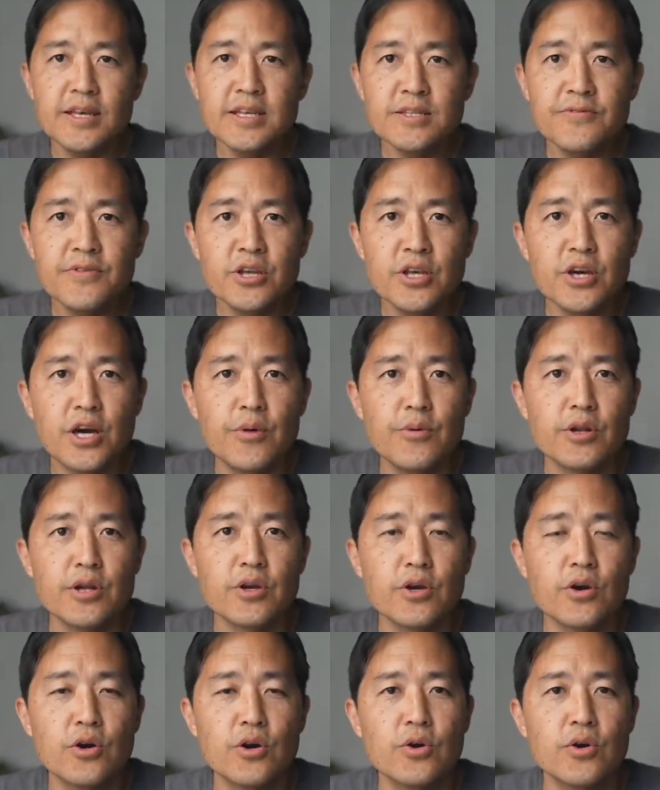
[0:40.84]
video, I want to
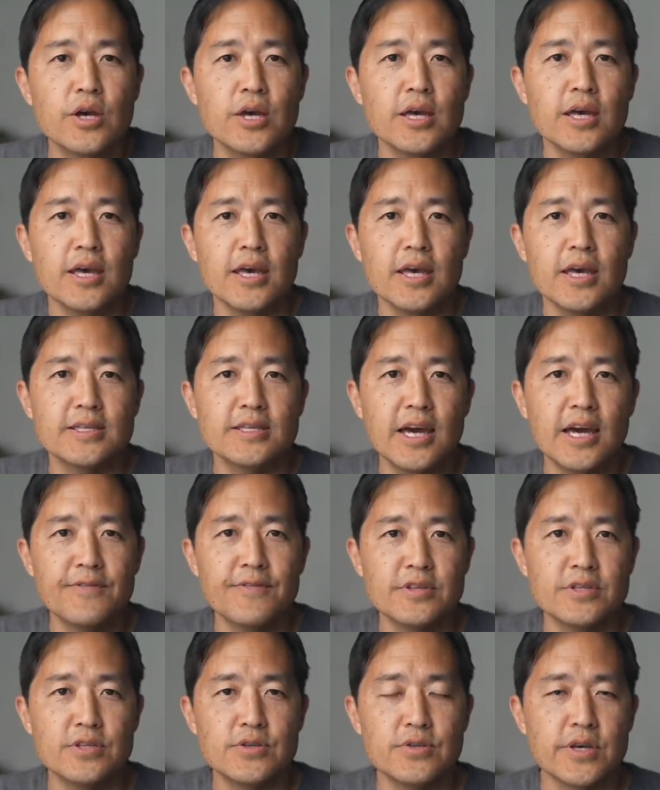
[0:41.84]
go and dive
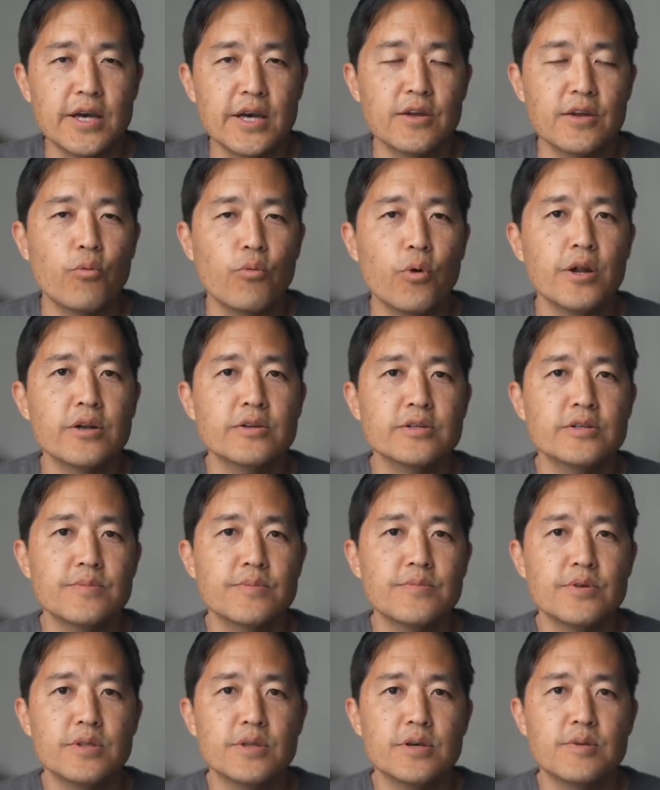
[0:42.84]
into kind of what are
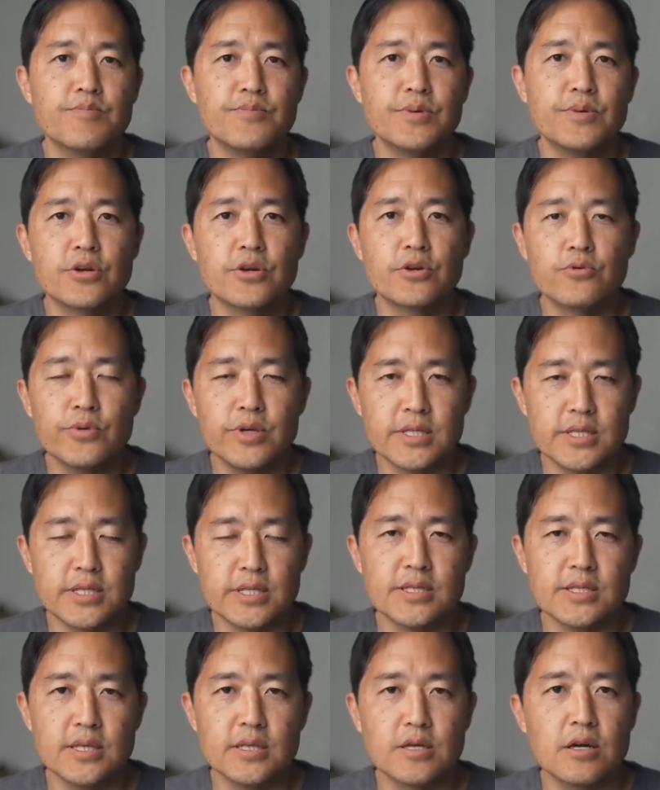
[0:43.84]
some of the bigger
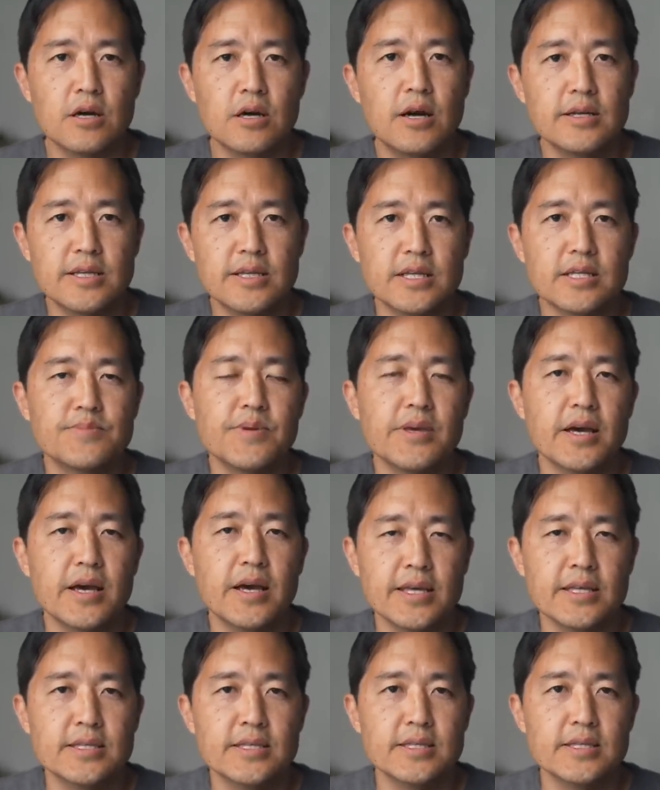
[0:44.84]
reasons and the context
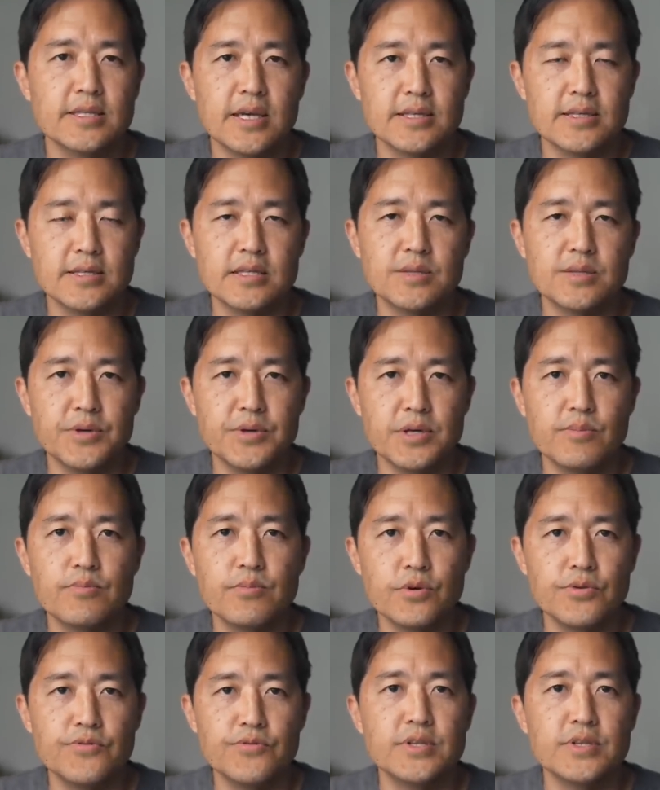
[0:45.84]
behind Tesla's big
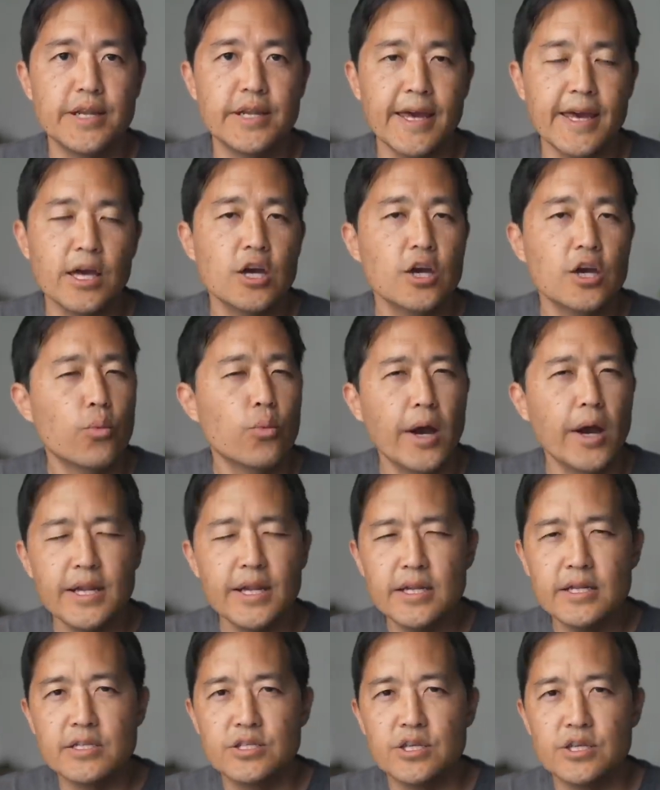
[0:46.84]
move today. Why
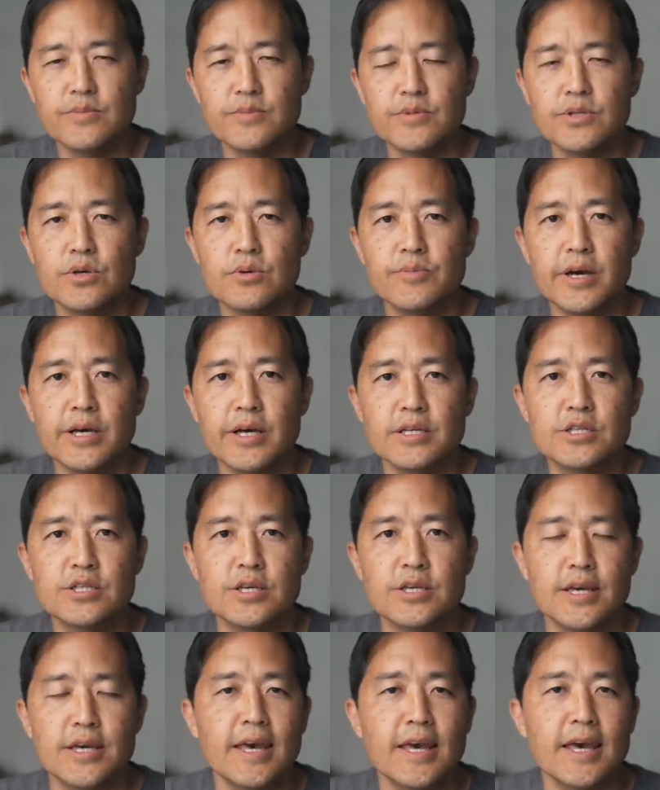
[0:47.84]
did it jump so much?
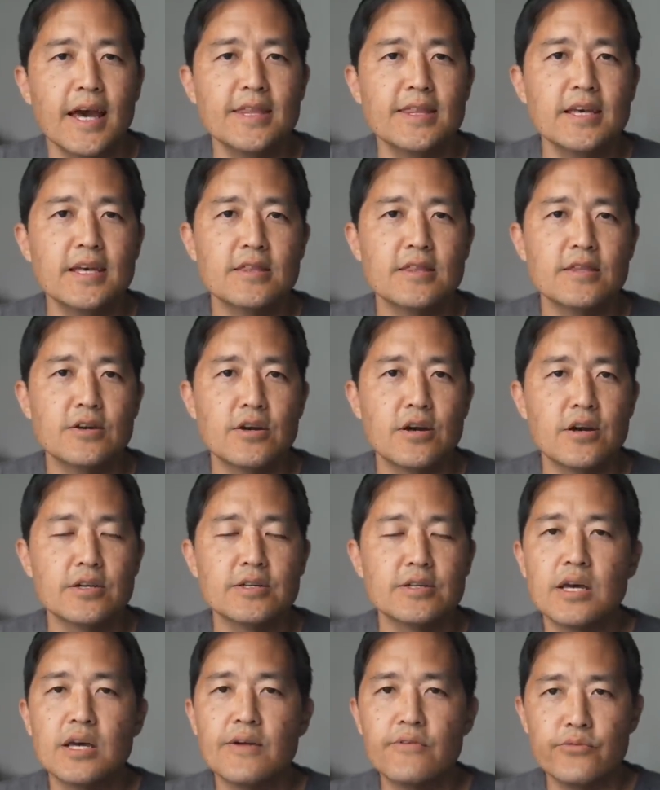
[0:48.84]
I think there are
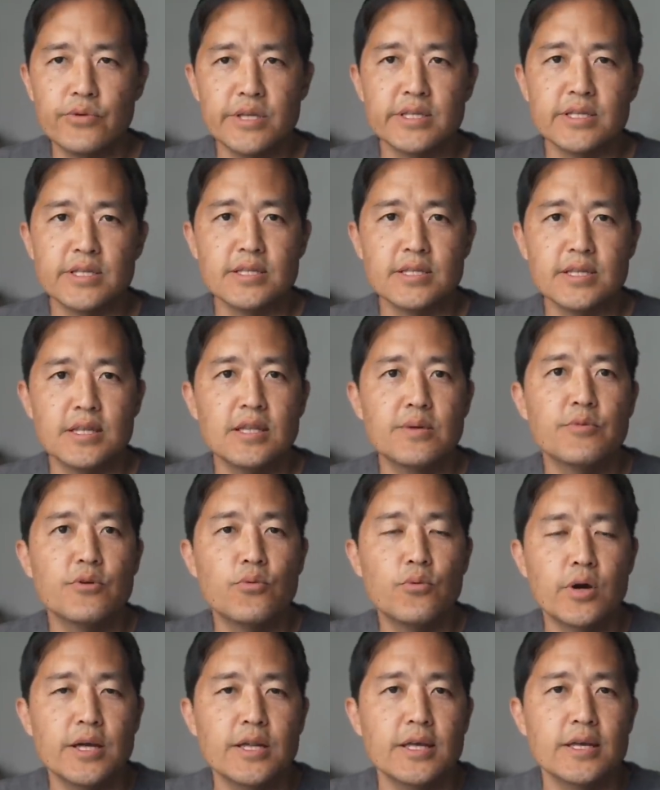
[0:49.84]
several reasons. And number
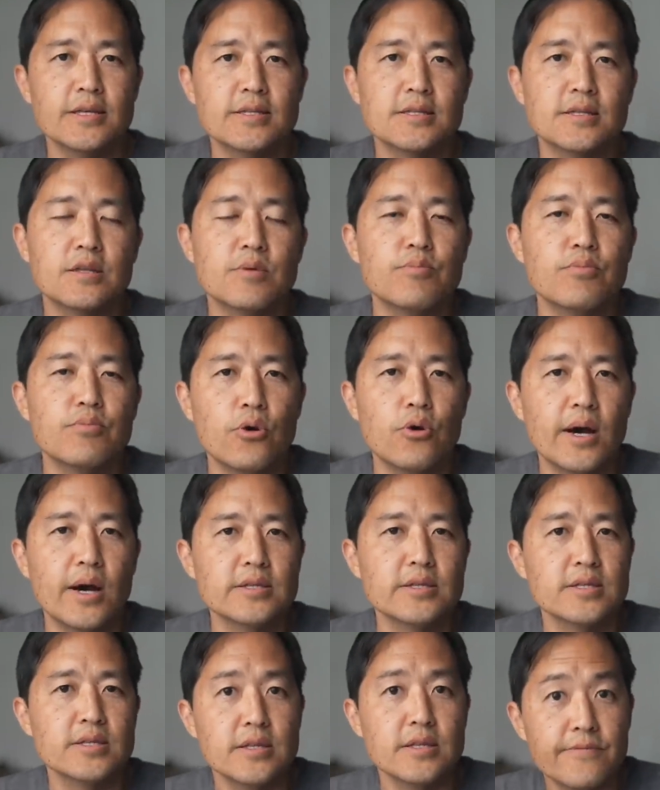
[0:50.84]
one is the
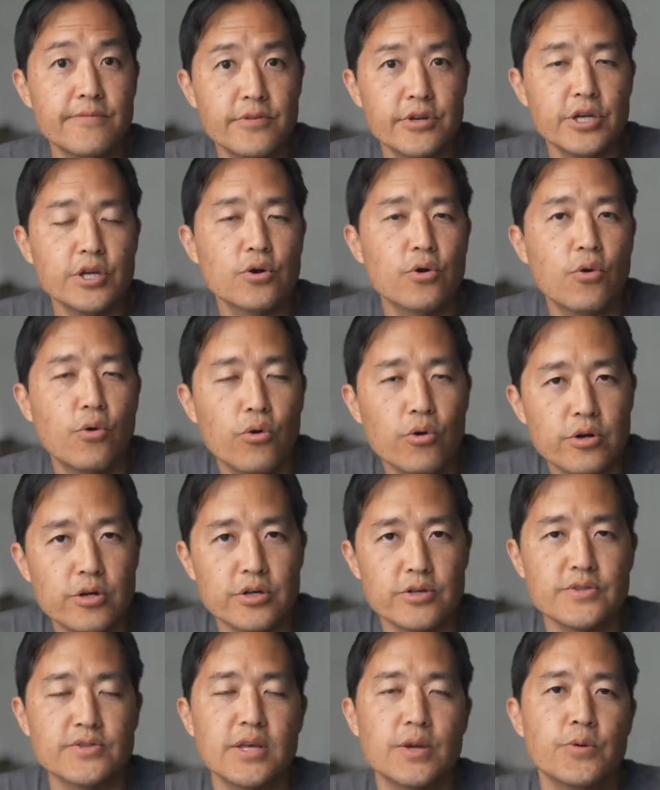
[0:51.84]
blowout delivery
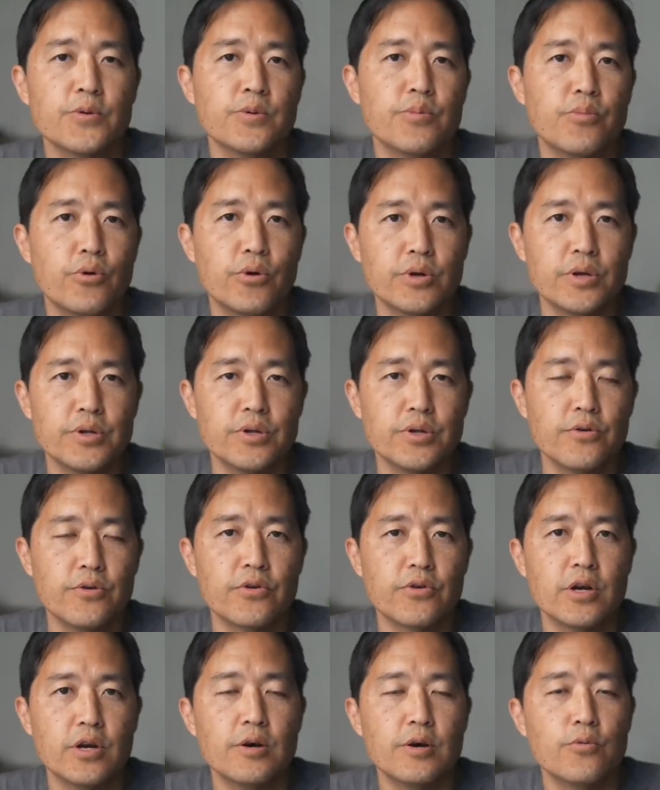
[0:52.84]
quarters that were reported
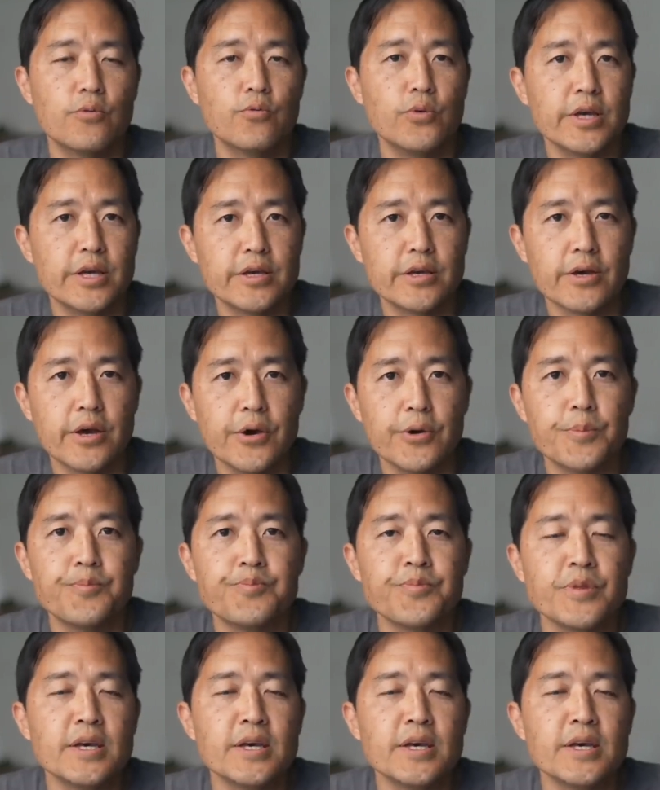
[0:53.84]
over a week ago.